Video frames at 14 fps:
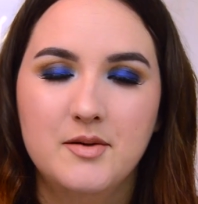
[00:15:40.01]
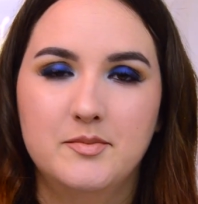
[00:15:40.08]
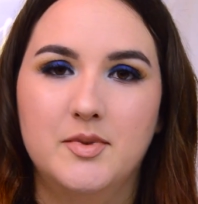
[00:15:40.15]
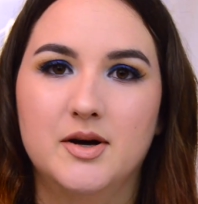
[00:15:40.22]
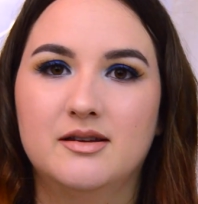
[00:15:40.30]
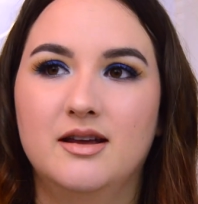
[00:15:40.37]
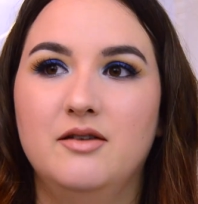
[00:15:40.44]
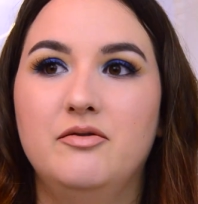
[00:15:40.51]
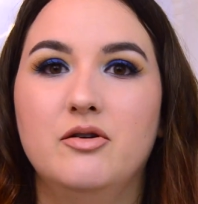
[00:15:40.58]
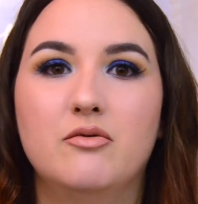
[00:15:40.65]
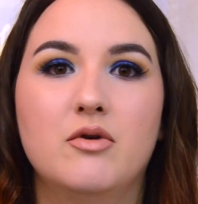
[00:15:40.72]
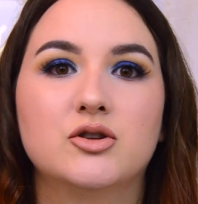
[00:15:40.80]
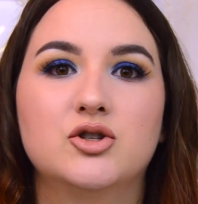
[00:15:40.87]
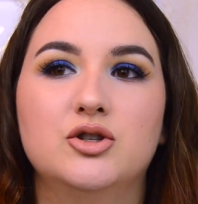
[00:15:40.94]
But if
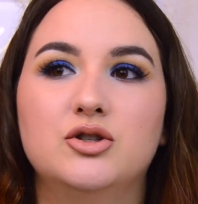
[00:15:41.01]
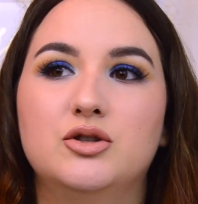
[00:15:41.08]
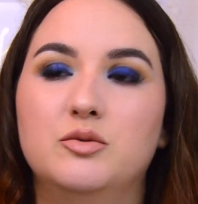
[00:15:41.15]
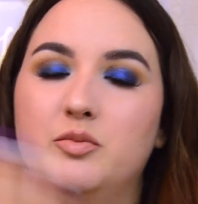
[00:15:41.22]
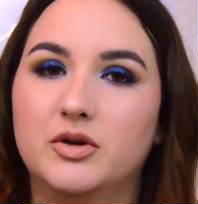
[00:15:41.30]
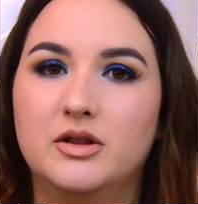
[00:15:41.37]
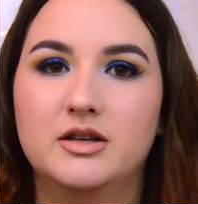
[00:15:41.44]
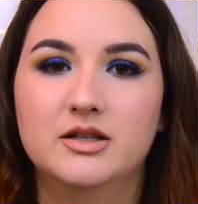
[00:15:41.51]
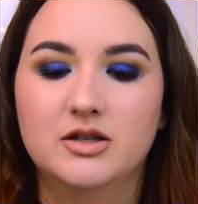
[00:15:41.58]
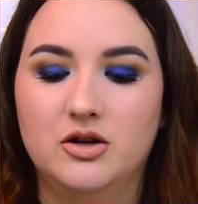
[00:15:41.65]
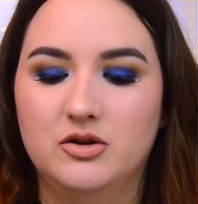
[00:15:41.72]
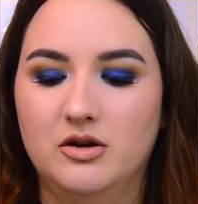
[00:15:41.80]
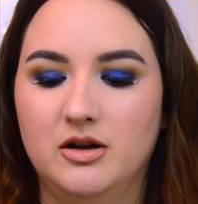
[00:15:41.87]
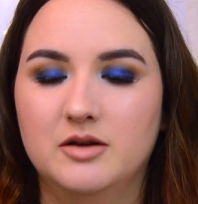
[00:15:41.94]
you want just to put this
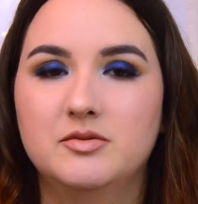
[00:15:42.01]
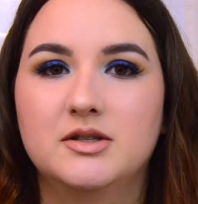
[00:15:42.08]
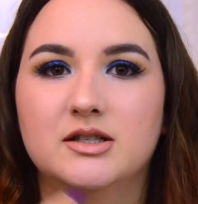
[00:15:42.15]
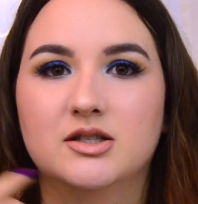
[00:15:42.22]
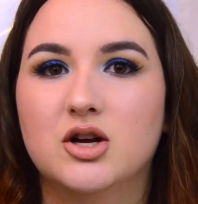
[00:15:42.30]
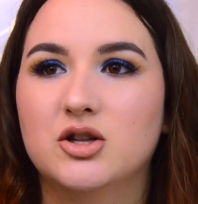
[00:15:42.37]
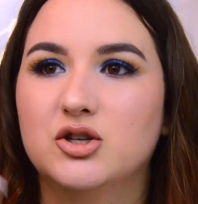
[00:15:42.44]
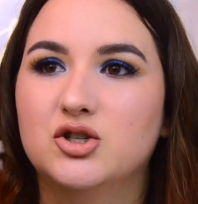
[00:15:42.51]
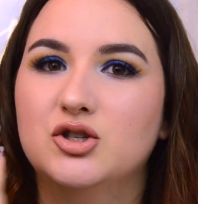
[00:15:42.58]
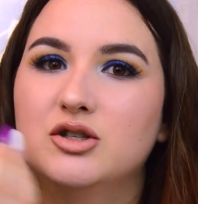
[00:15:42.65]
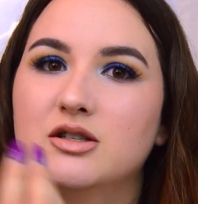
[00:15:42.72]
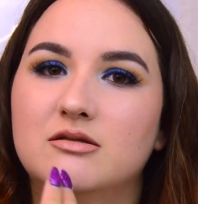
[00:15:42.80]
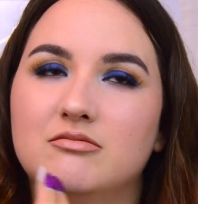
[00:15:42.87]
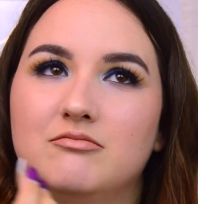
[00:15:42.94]
on your lips, it's gonna
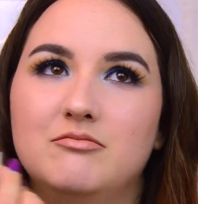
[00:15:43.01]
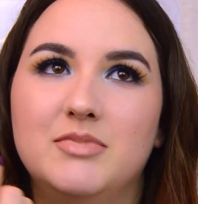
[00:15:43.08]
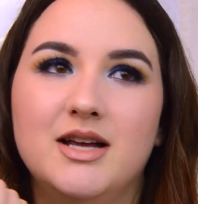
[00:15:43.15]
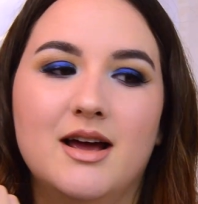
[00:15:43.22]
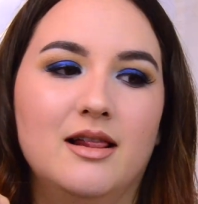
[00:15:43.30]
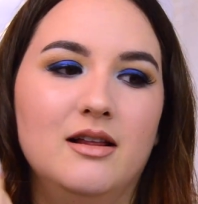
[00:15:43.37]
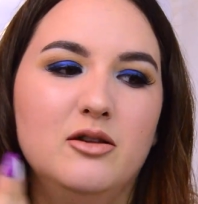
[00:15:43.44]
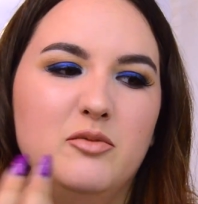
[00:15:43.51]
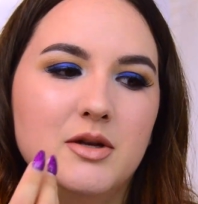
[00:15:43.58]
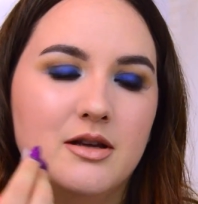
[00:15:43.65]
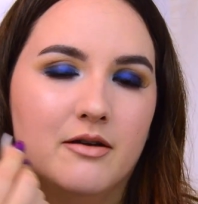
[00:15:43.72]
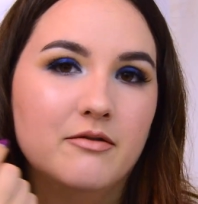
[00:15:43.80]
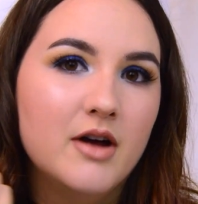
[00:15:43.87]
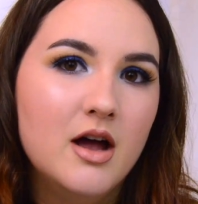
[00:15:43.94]
just be a little bit
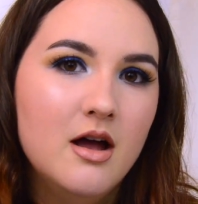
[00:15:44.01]
of